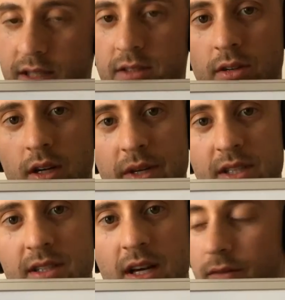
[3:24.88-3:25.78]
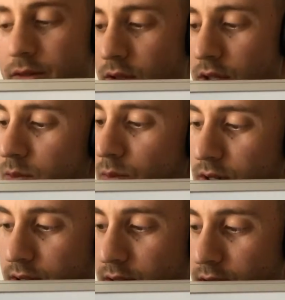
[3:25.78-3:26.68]
still going to be stiff. So
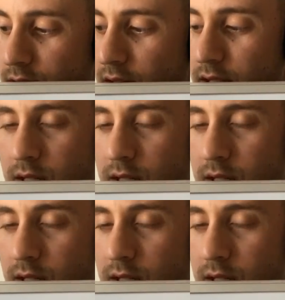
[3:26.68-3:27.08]
take